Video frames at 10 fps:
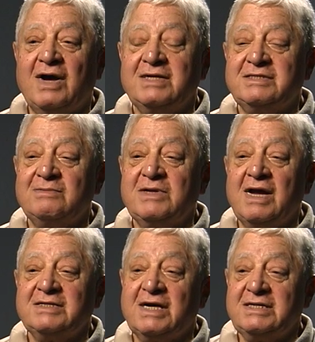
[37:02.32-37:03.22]

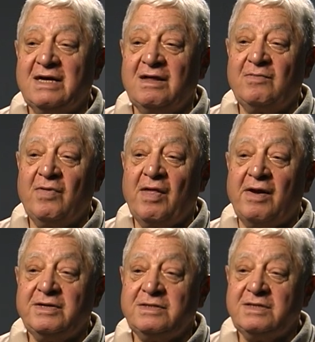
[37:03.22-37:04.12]
sometimes I tell him,
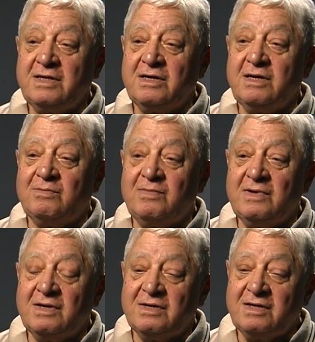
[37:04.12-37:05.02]
you're
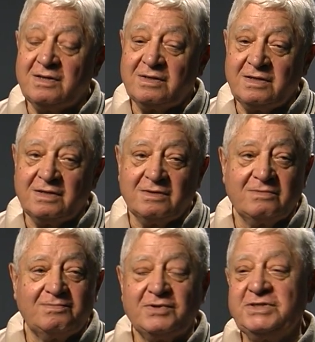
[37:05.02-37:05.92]

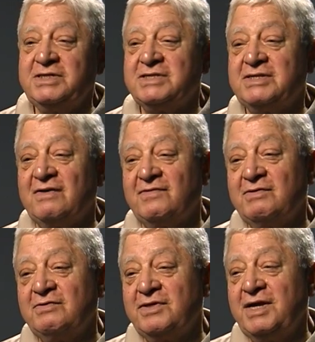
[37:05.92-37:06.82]
pushing yourself
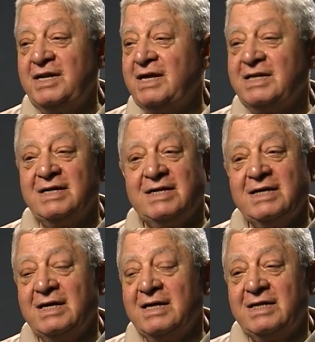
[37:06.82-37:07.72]
too thin, and
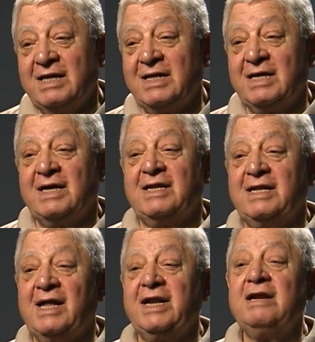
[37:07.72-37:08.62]

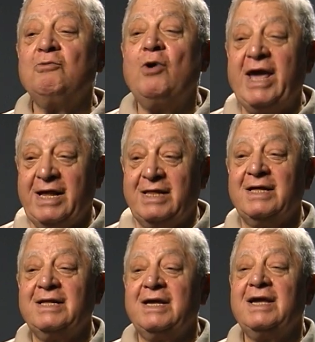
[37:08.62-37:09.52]
not in weight,
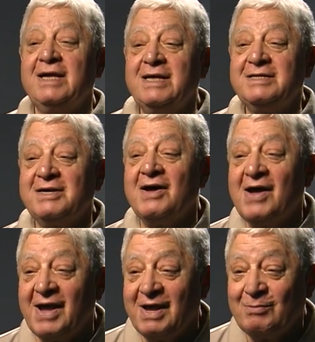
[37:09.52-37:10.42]
in
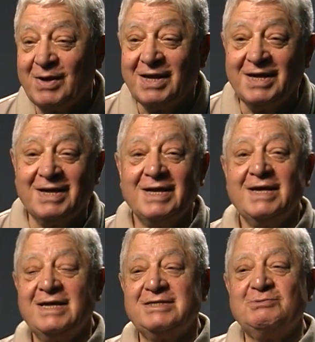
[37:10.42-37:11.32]
time.
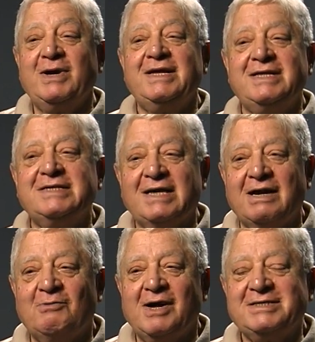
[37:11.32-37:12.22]
His weight, he's got
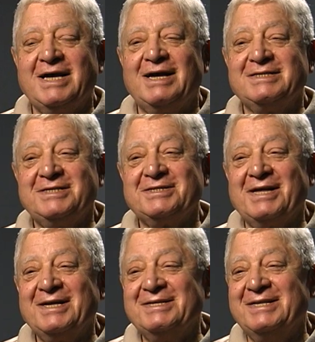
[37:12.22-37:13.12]
to watch out, just
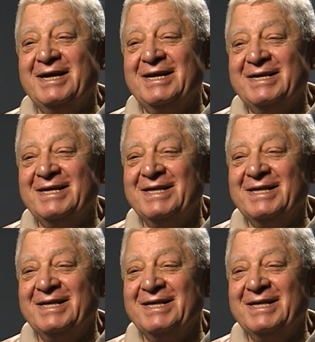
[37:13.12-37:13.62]
like Danny.